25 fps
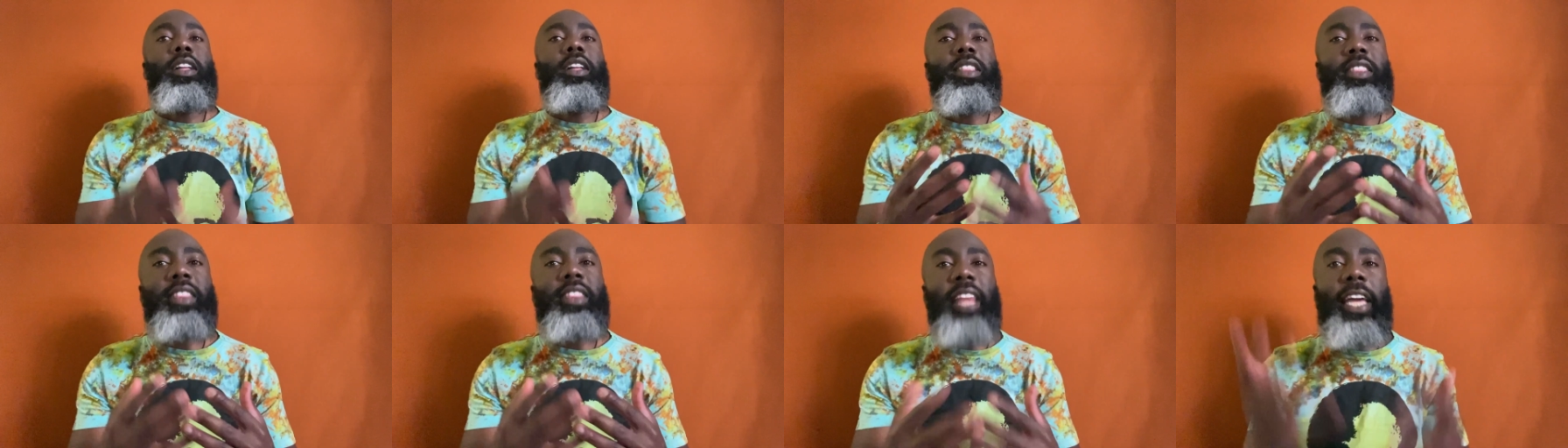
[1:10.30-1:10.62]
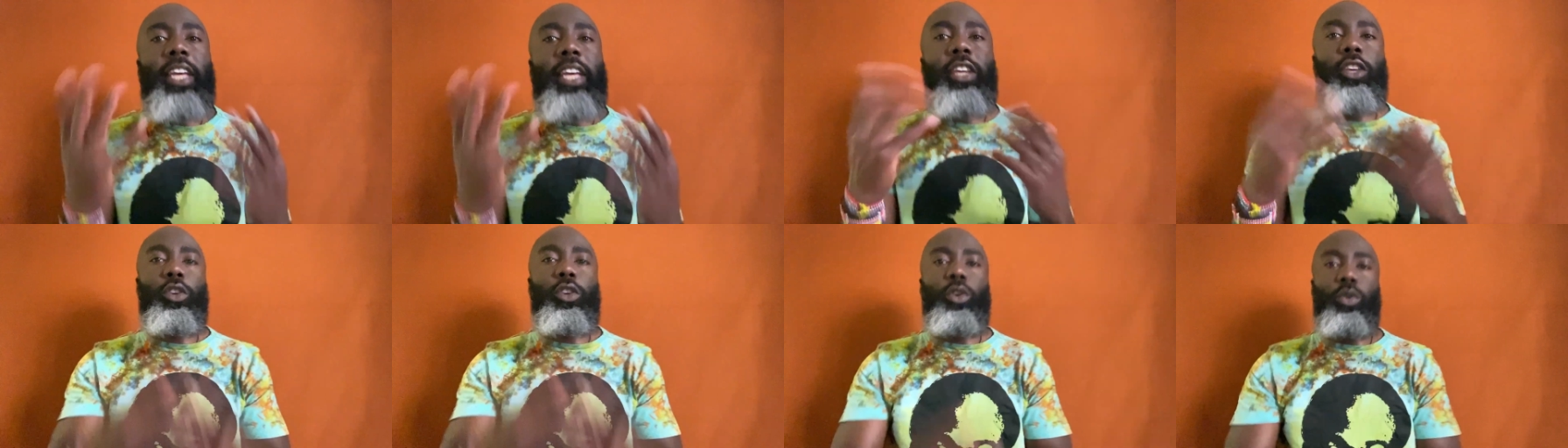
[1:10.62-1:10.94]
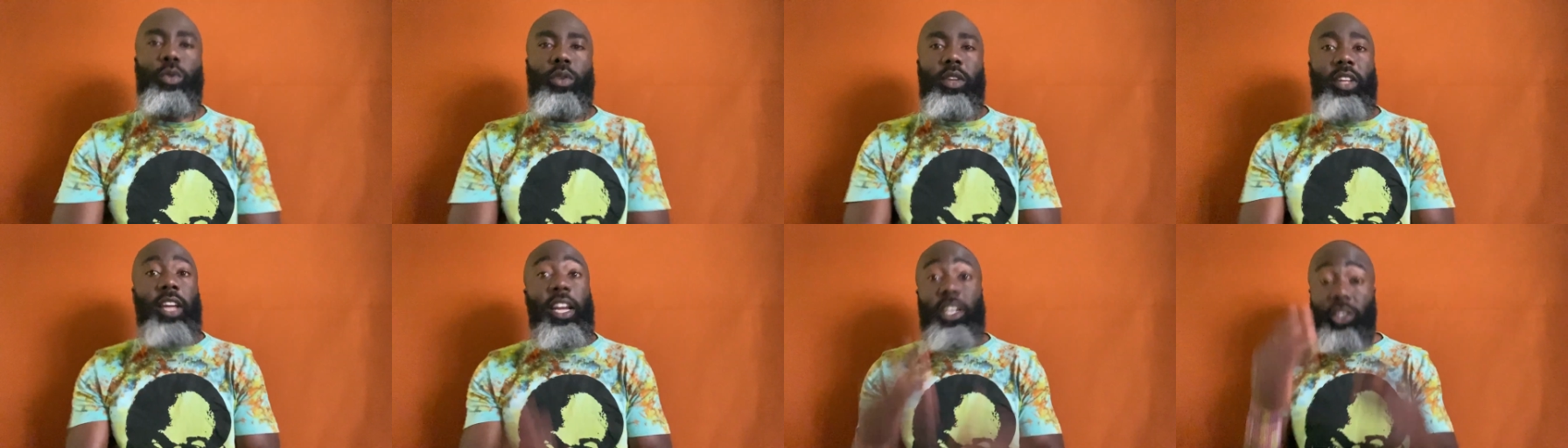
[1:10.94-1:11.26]
Thank
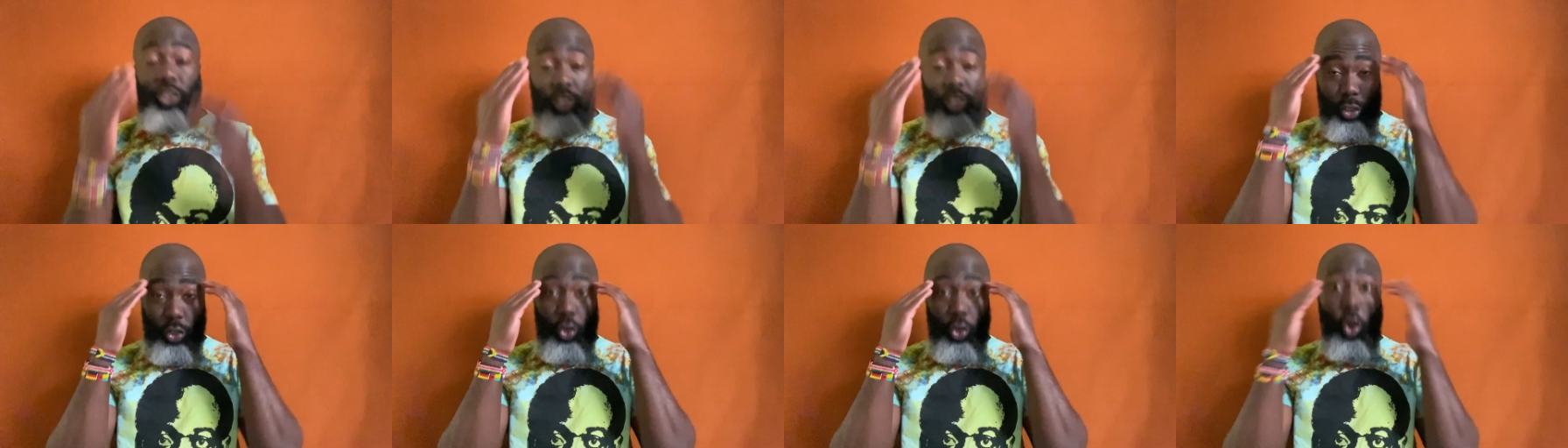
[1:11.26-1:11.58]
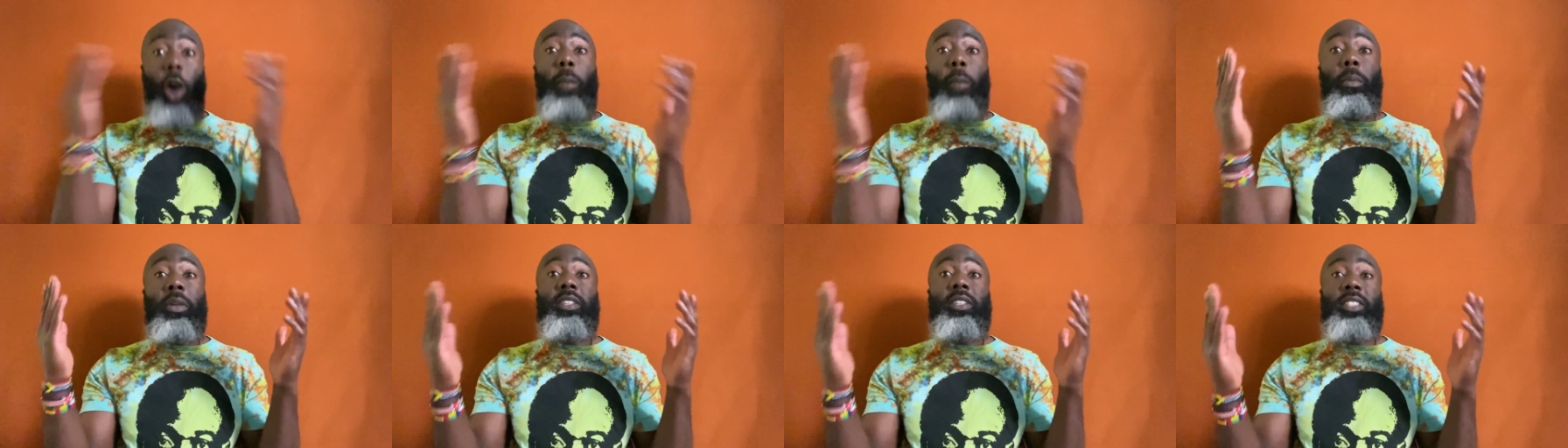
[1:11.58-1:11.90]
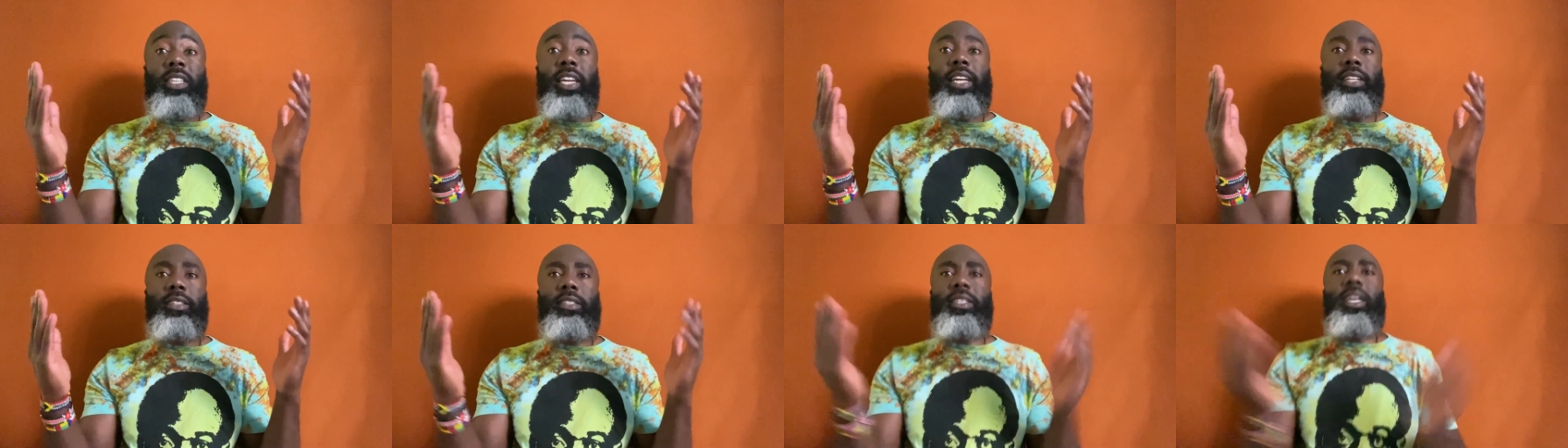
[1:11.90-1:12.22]
you. That's just common
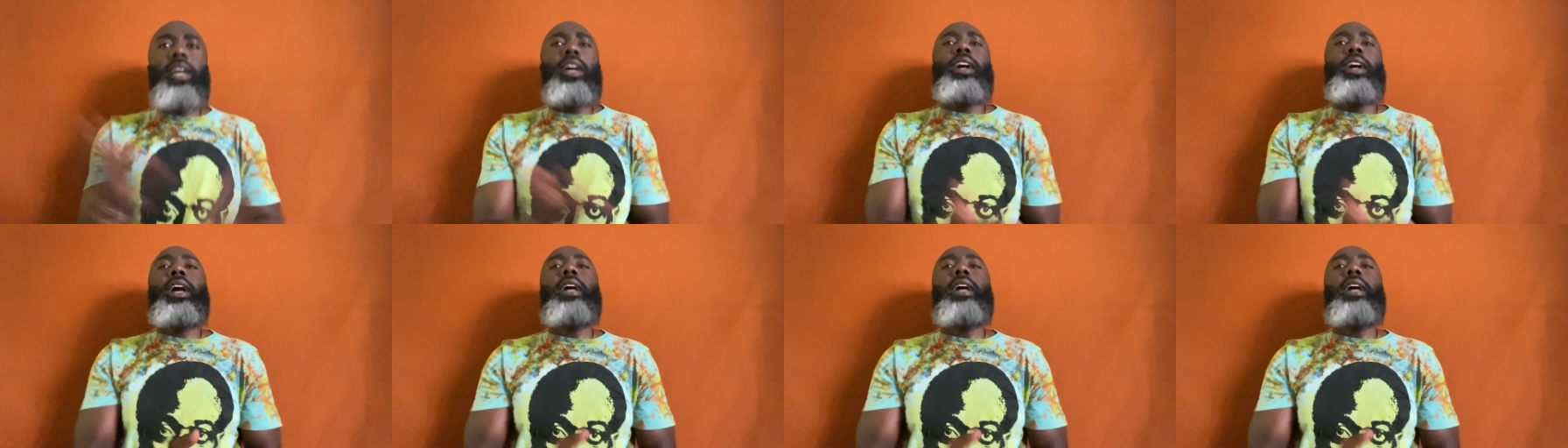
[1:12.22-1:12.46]
sense.